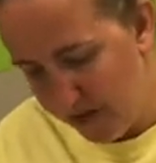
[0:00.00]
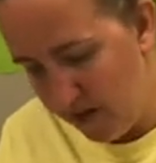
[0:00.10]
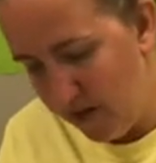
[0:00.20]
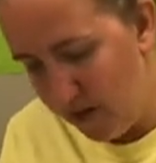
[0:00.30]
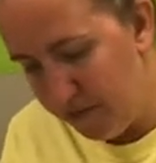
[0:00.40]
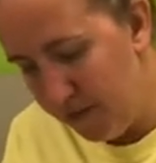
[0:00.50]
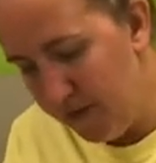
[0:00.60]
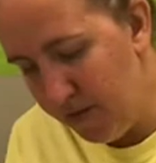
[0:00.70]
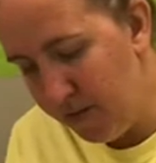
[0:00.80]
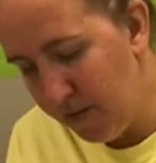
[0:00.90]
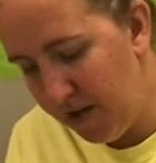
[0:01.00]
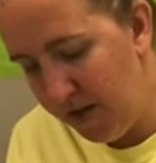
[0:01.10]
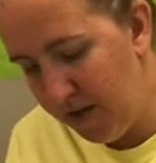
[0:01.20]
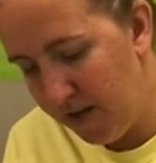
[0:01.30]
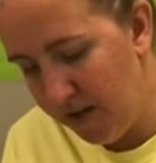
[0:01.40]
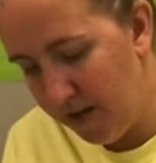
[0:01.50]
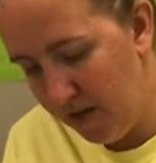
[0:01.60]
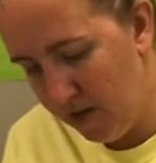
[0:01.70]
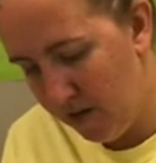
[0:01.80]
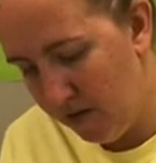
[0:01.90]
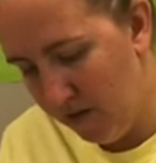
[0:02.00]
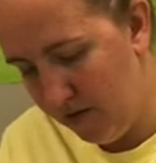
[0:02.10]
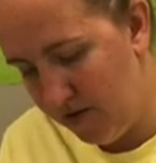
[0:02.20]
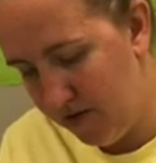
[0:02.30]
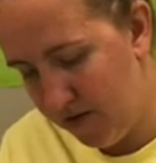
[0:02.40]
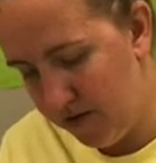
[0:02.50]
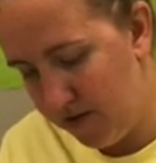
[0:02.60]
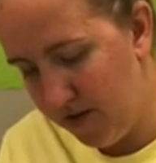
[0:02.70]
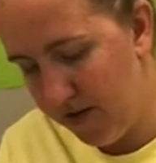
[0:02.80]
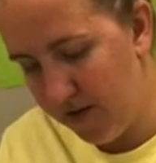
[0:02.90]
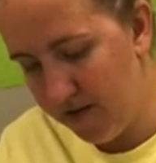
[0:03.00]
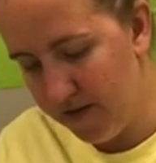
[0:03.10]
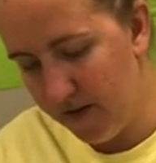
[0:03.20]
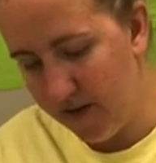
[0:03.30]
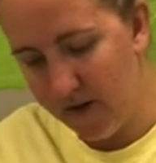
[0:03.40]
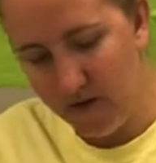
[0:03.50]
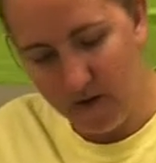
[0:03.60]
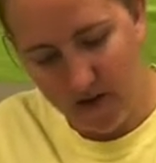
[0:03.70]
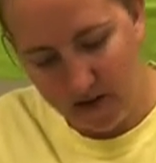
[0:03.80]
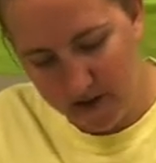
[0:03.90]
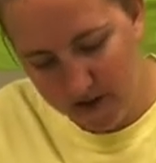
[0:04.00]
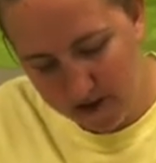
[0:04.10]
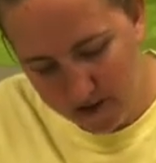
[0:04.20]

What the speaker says: Your blue might need a little stirring. It was a little thicker.